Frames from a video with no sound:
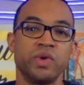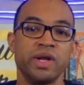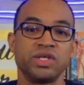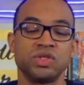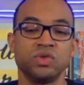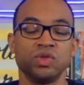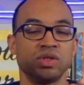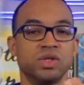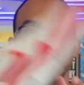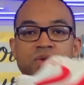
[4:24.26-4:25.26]
their shoes,
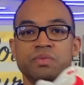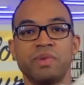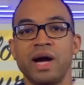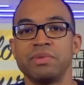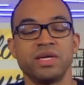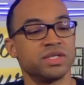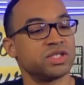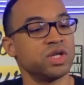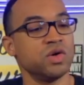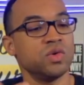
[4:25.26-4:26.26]
you know, probably in the
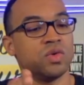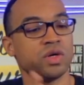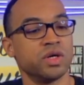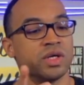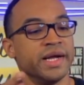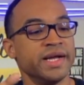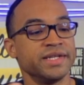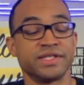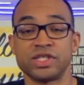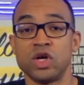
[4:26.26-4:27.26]
snow or
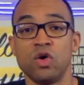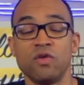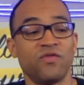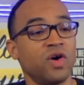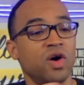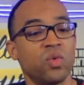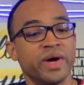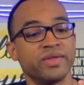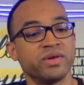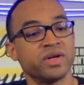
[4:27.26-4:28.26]
just cold fall
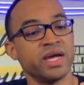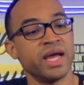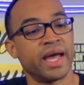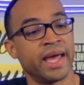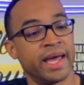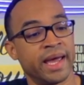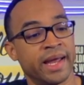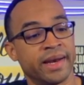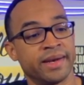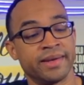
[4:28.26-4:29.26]
weather.
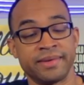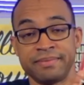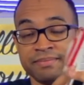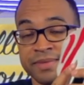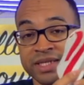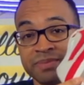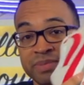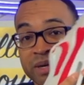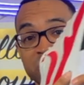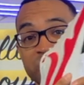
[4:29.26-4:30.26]
And this
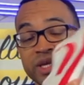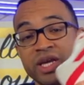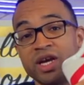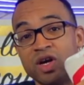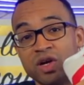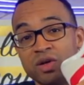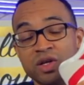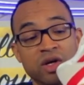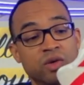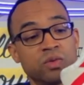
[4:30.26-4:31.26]
bubble would get, you
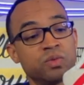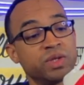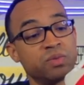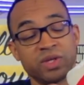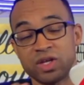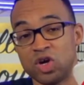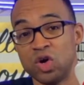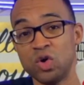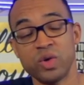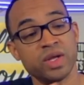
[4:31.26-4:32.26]
know, with the
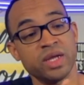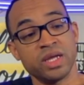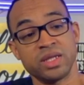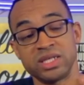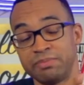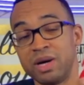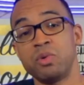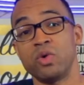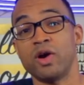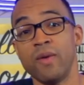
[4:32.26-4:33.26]
cold, this
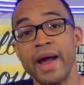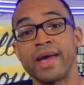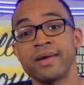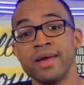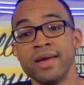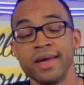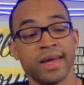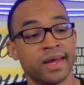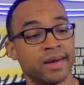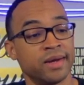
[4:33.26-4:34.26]
bubble would crack.
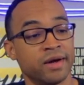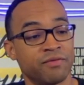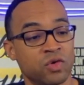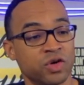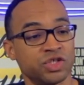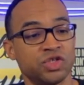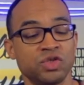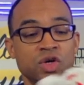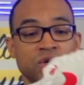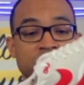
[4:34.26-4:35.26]
And of course, you
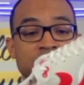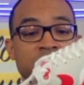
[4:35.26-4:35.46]
know,